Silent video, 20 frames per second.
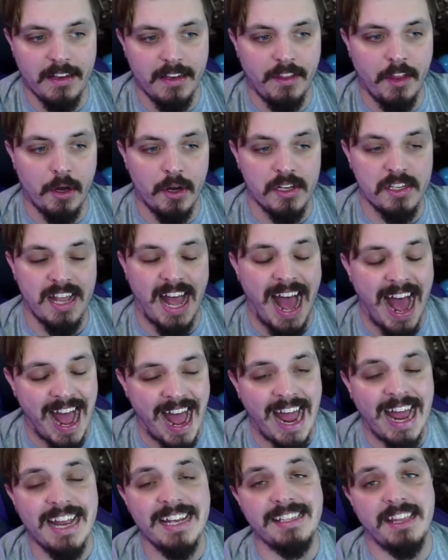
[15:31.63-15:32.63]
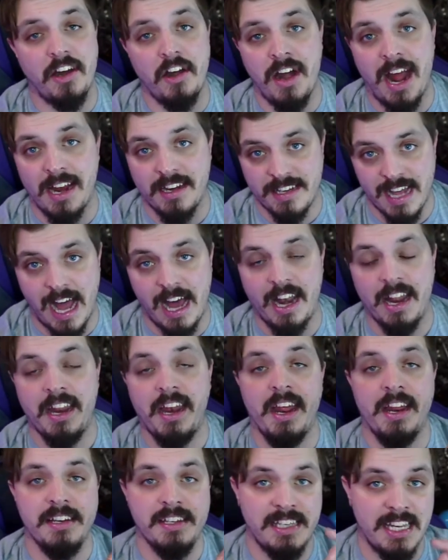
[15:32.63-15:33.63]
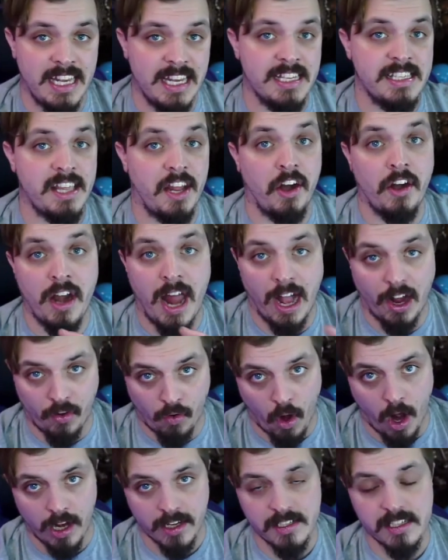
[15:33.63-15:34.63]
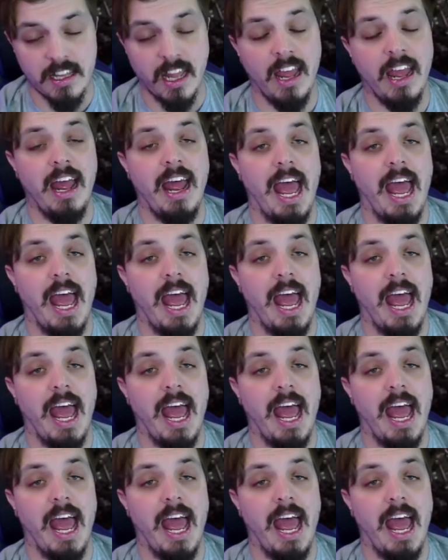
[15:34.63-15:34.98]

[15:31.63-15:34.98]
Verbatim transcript: There's I's that are not dotted and T's that are not crossed.